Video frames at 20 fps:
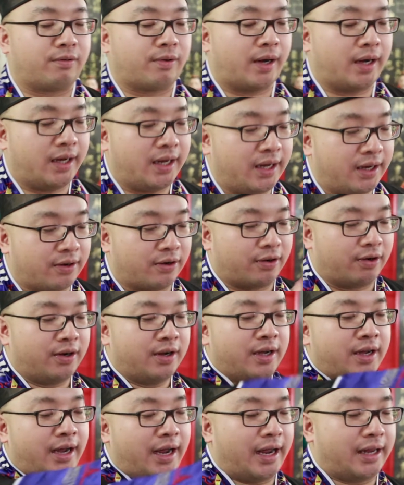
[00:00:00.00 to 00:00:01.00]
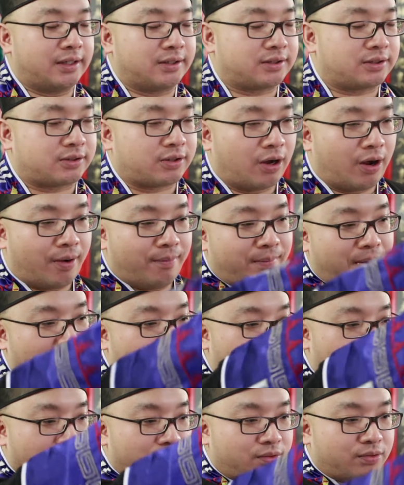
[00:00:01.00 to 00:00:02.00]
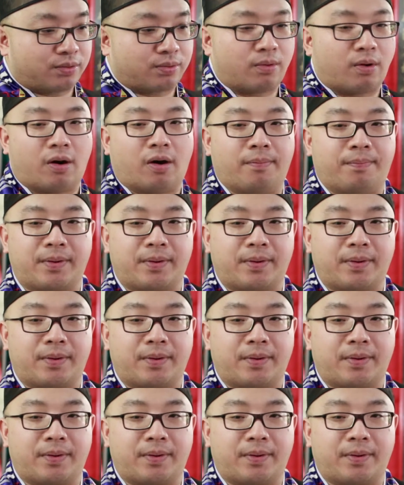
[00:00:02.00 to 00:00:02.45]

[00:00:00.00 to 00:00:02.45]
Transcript: right here and stomp and then draw,